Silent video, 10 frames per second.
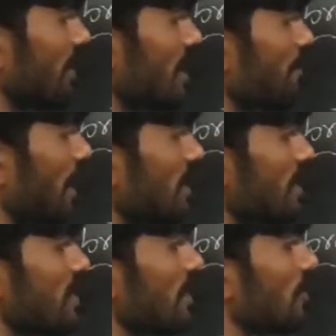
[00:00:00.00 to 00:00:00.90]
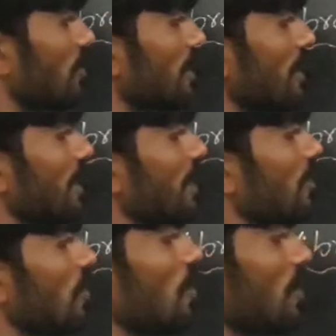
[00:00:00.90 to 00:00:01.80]
points is
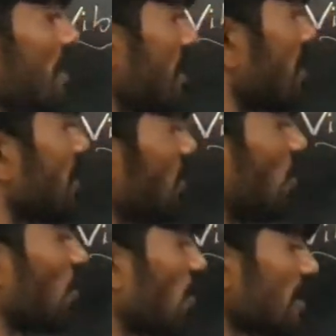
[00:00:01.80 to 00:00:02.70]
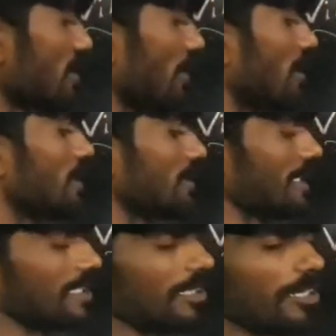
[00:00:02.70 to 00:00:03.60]
totally nodes. So nodes
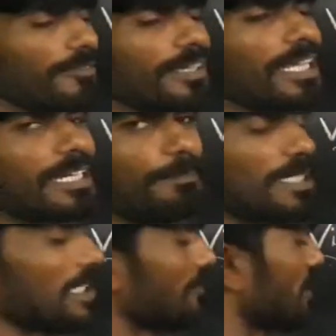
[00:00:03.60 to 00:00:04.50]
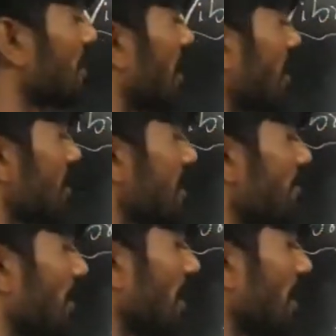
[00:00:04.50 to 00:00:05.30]
just we can represent with the symbol